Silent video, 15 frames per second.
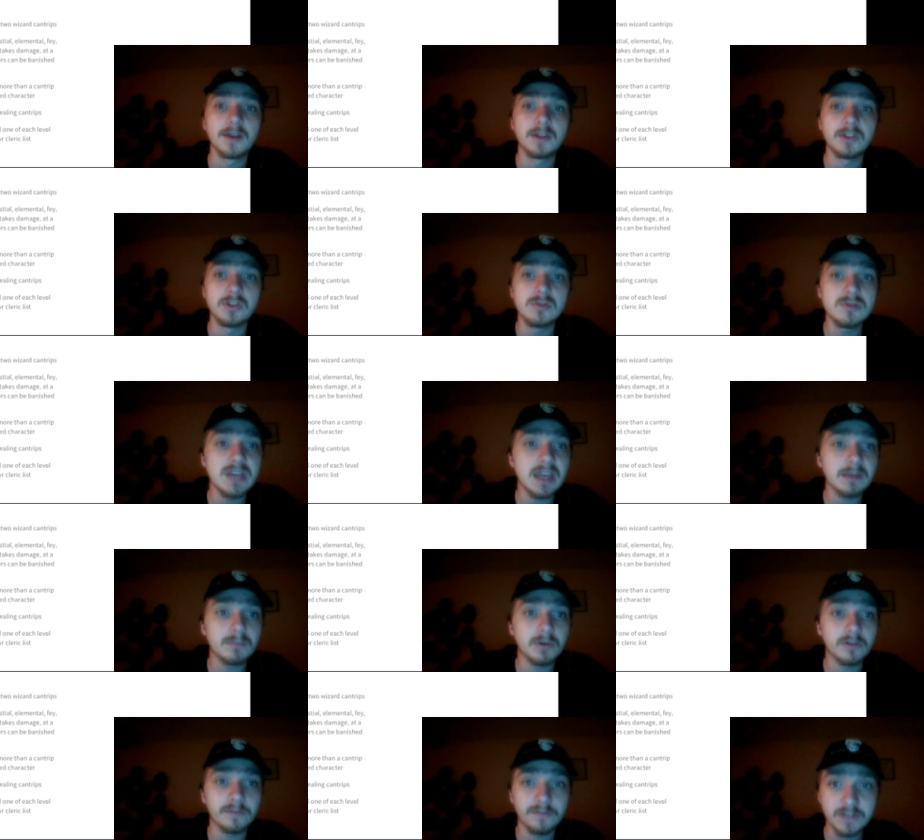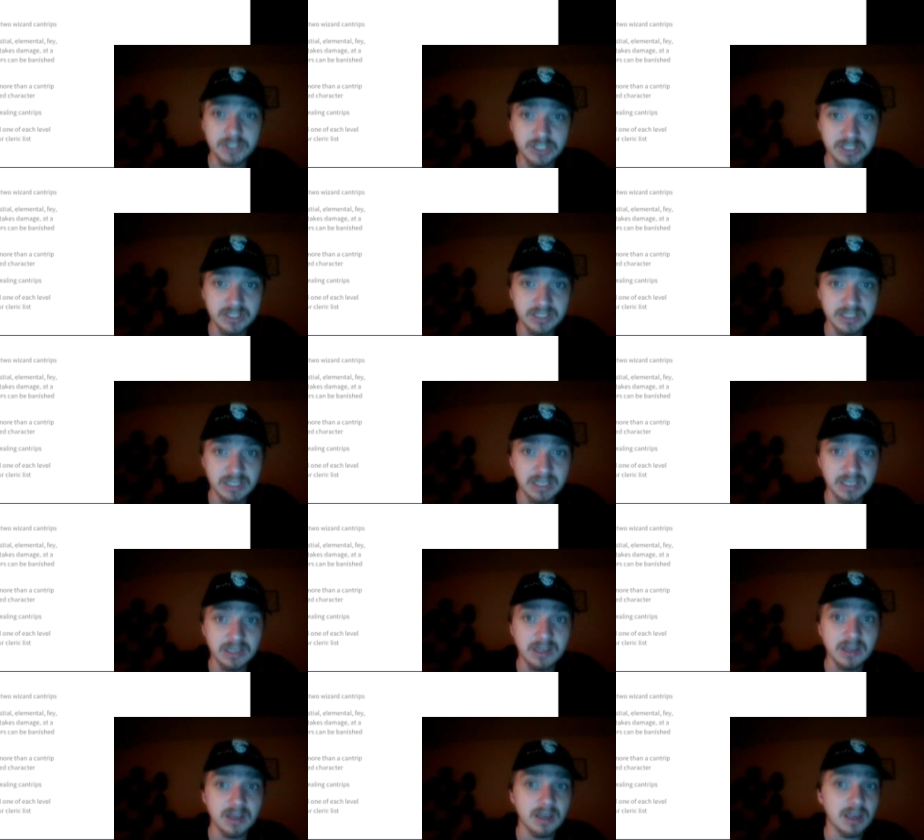you gain proficiency
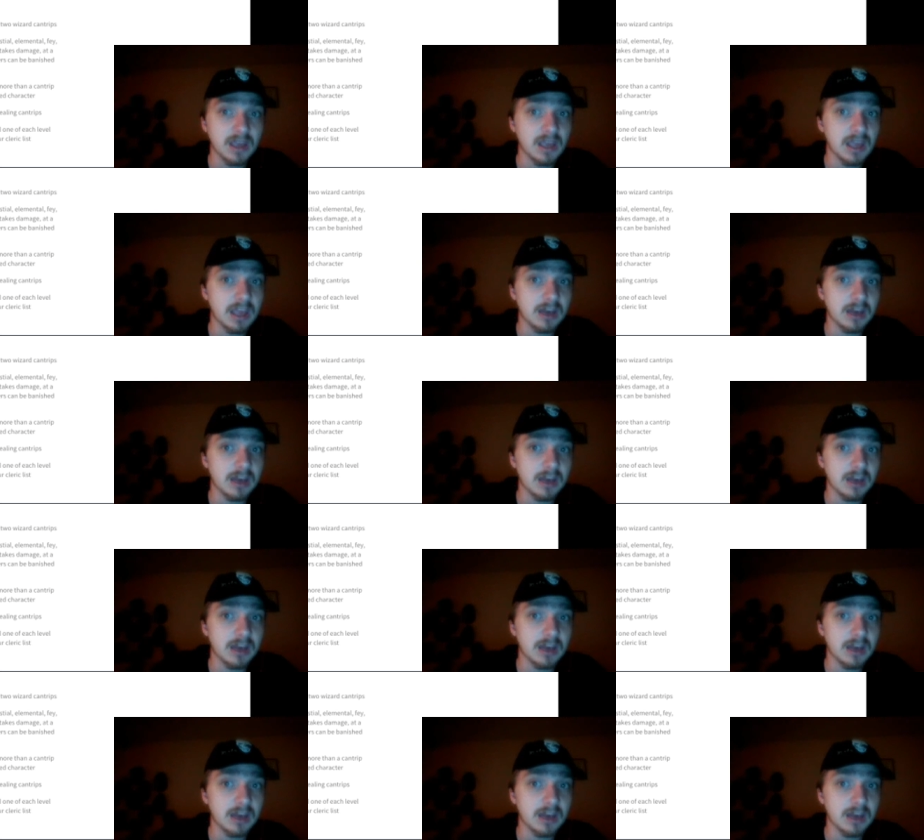in